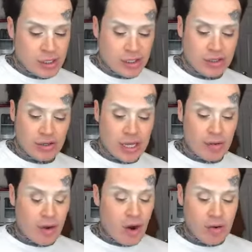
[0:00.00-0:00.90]
You know, they
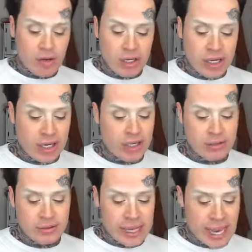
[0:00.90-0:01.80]
were all crooked.
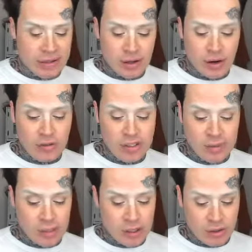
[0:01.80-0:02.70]
They had their own
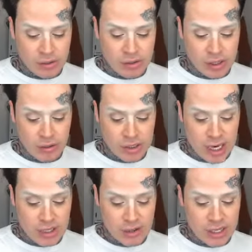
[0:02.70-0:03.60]
zip codes. It was
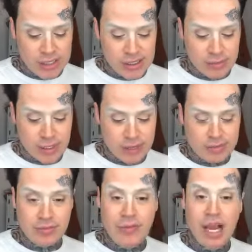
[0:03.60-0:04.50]
kind of crazy. But,
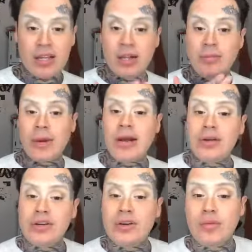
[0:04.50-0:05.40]
one
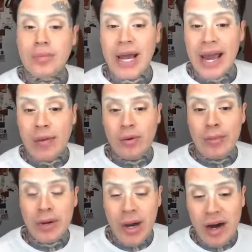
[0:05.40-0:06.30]
of
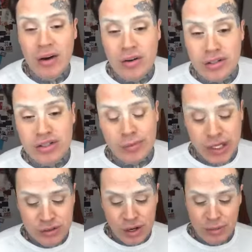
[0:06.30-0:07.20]
my uncles used to
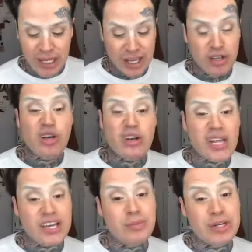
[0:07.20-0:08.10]
mess around and be like, you look
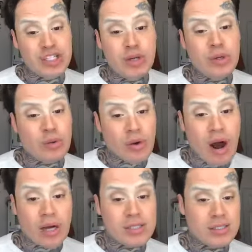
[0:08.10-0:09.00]
like you've been chewing
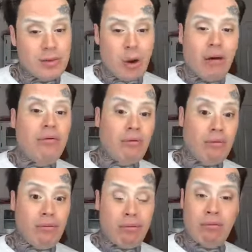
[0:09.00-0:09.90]
rocks. I'm like,
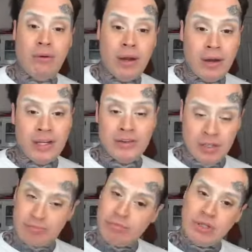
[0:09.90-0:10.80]
well,
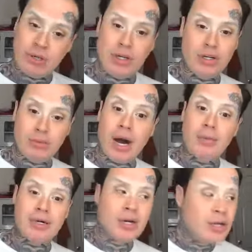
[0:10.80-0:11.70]
your
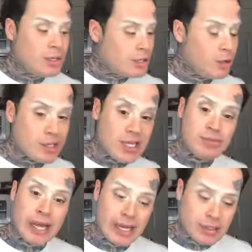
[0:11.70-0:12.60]
mama. Oh, wait, that's
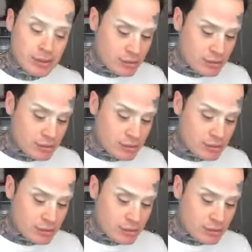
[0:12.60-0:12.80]
my aunt.